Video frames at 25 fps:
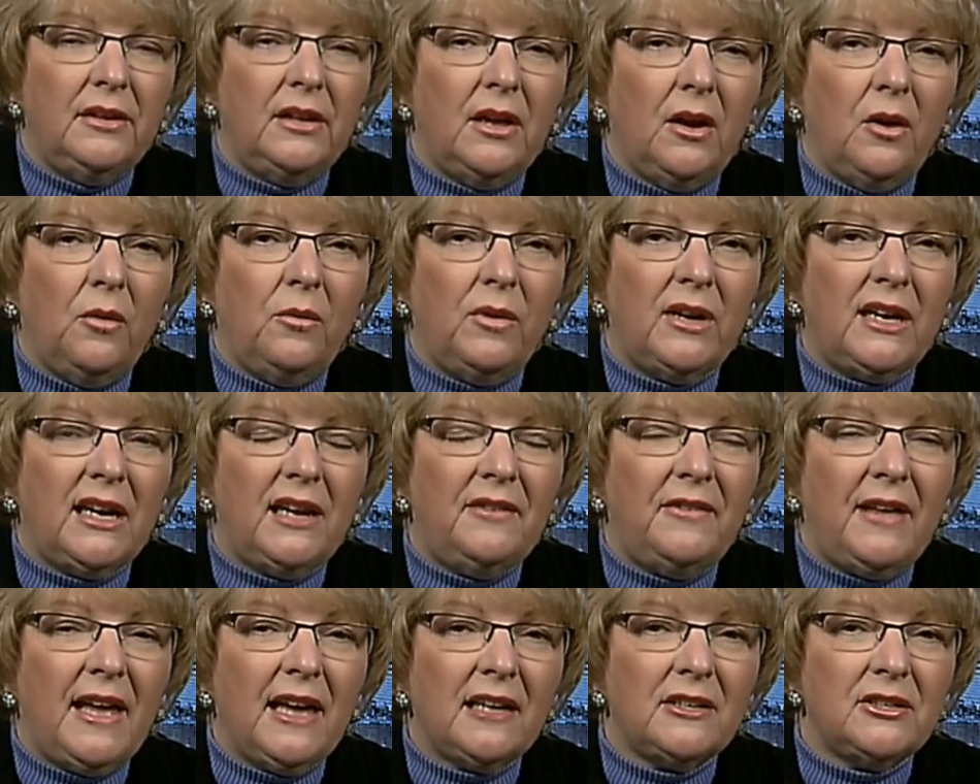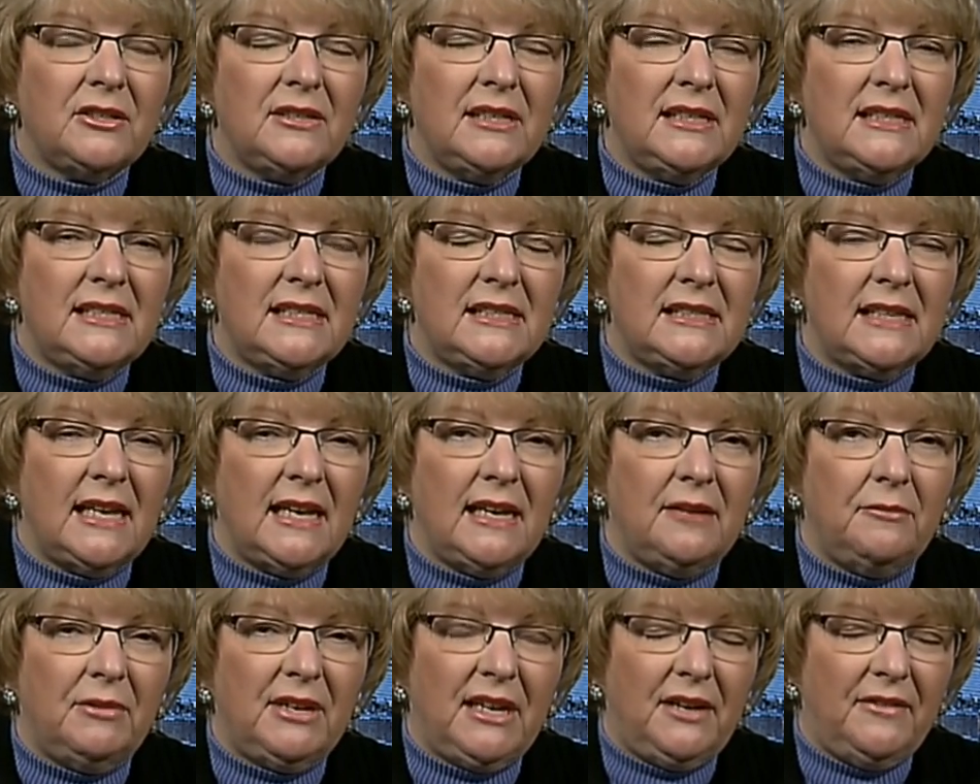No, what I've actually
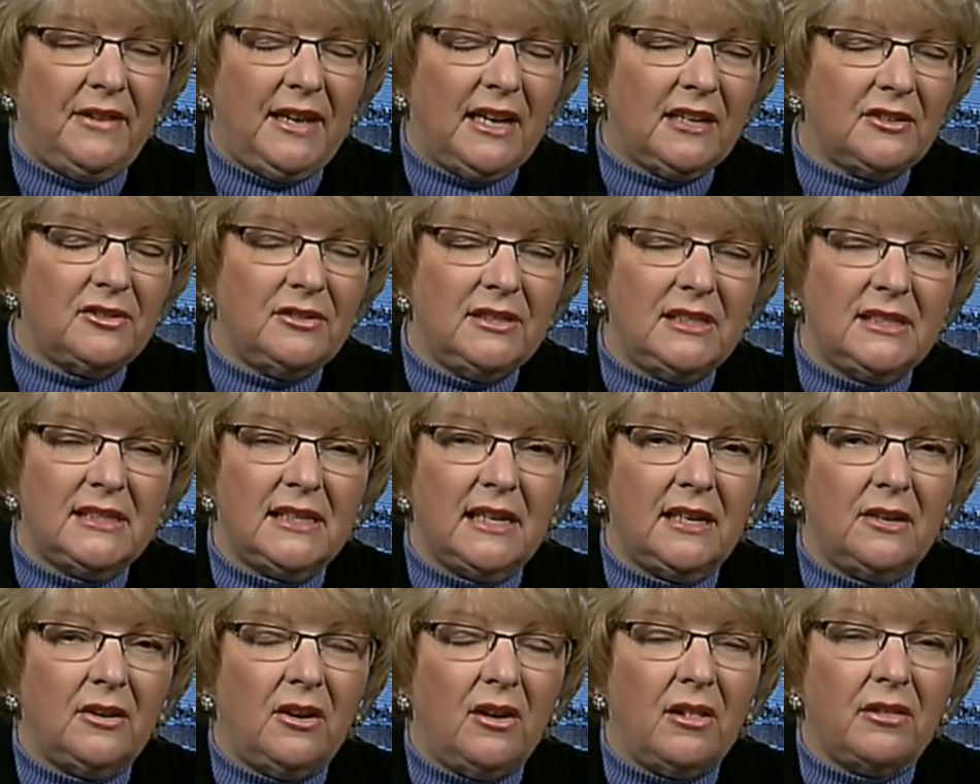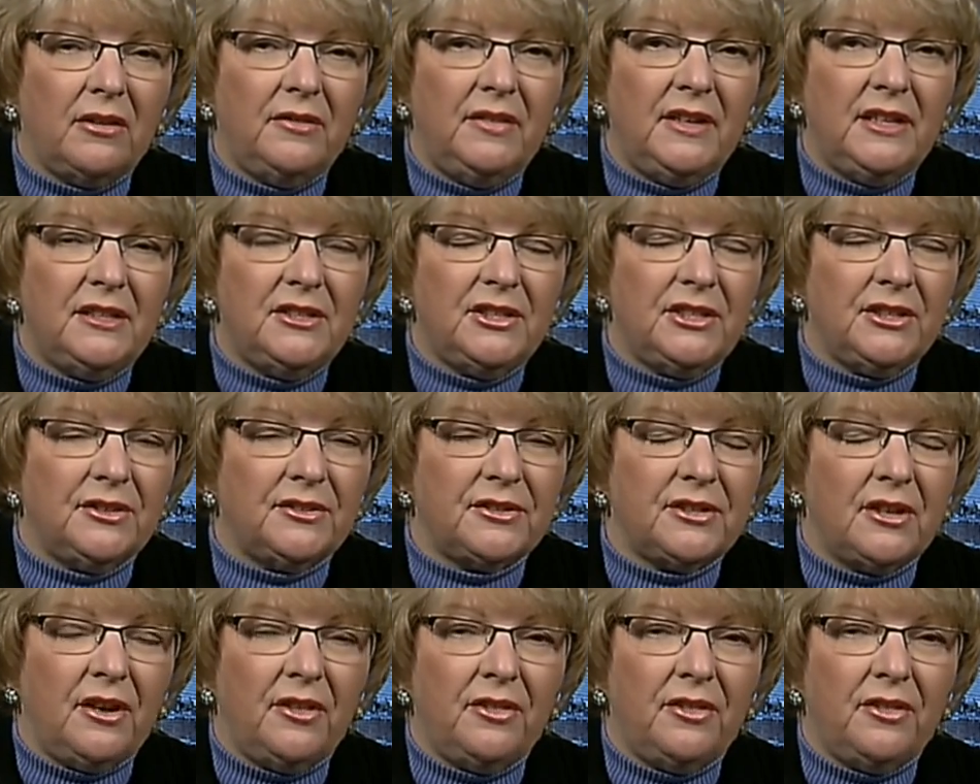said all of these years,